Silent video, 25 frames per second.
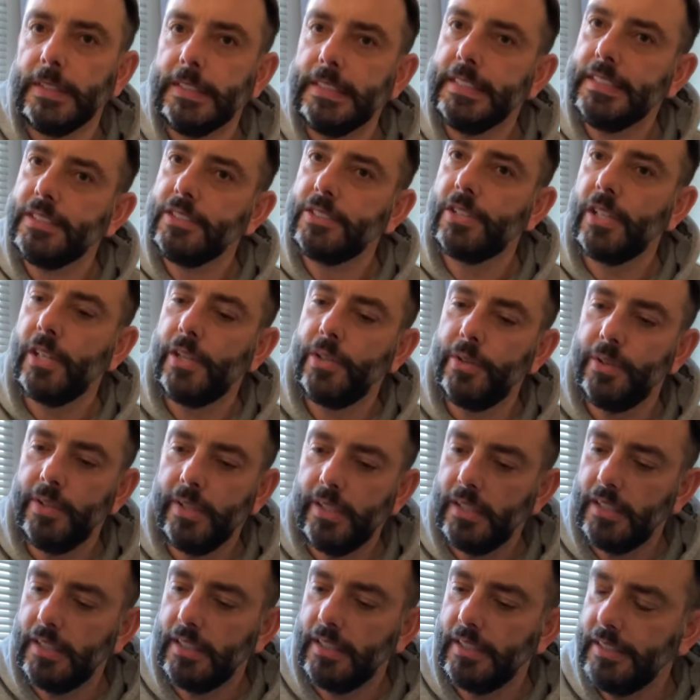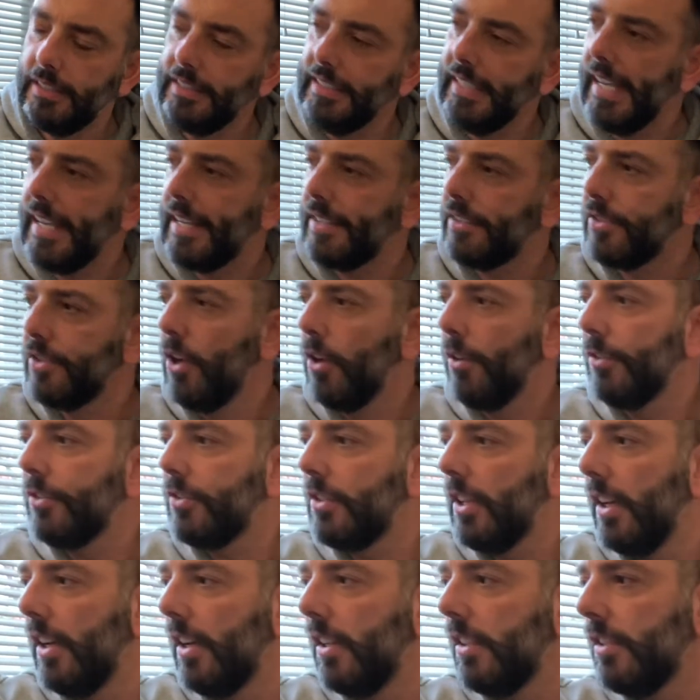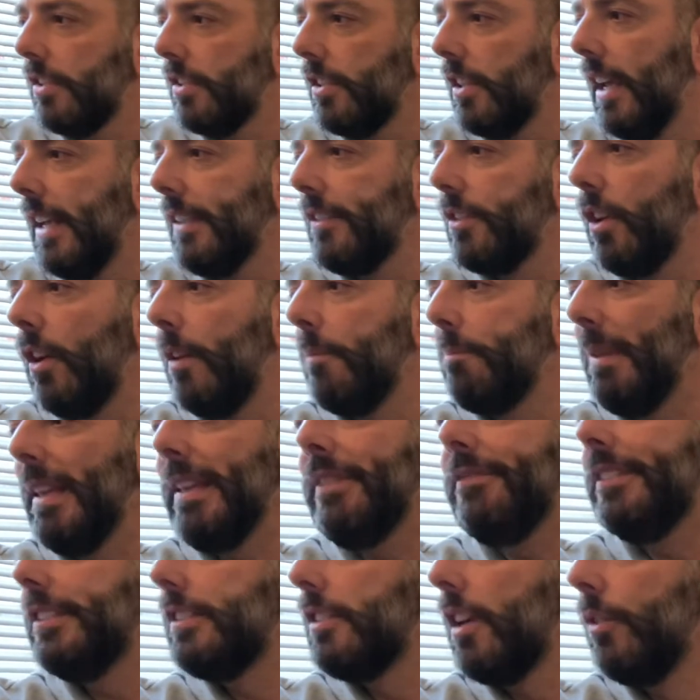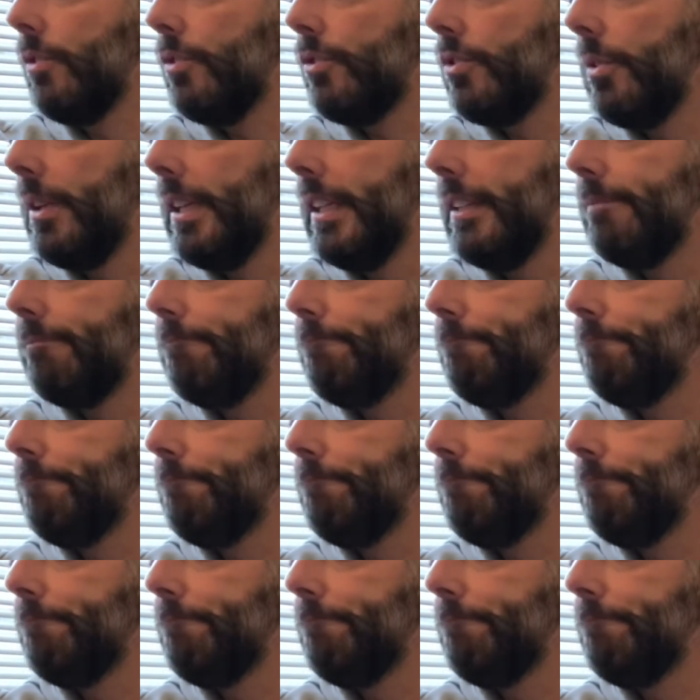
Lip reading: so yeah, it's not hasn't got a beefy tone to it.